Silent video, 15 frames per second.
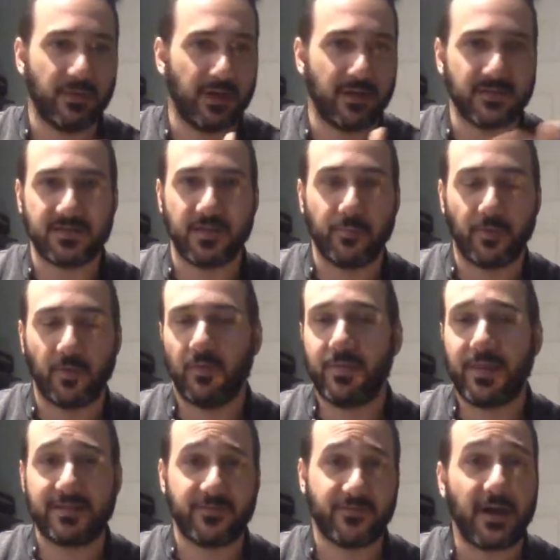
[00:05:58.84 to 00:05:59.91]
simple, and
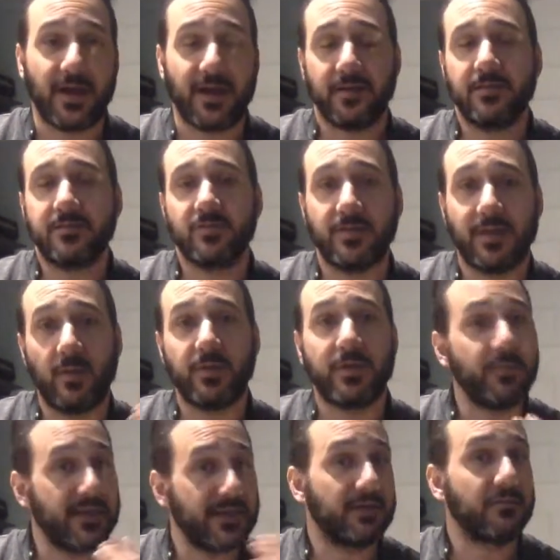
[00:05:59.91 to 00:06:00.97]
that's fine. So now we can
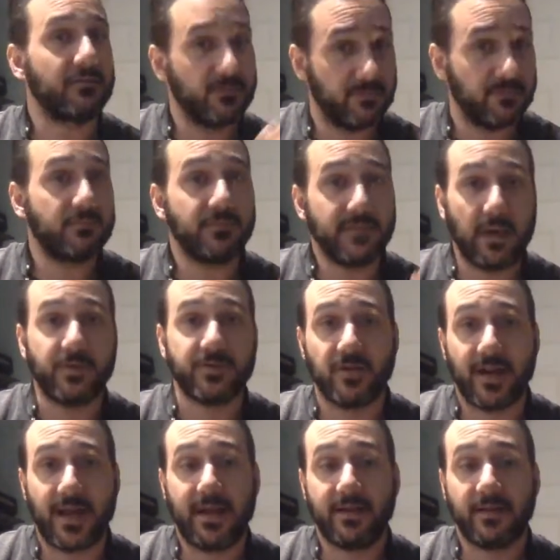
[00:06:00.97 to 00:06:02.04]
make it. Now we start
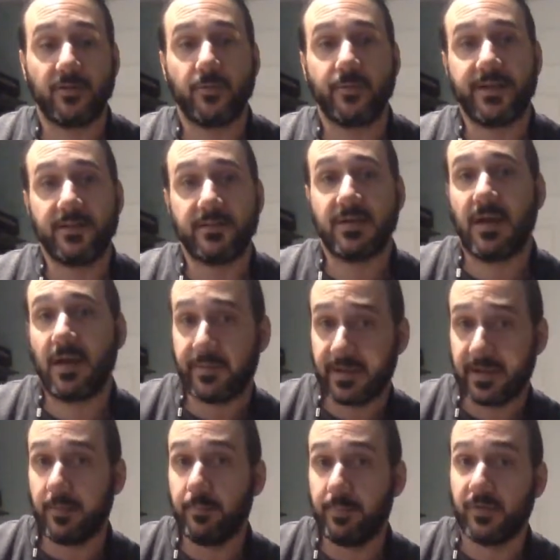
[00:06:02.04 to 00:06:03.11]
adding a little bit of time,
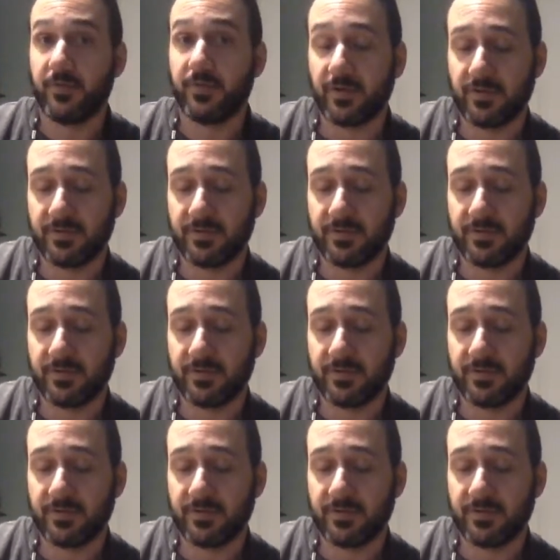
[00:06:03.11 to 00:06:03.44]
kind of building on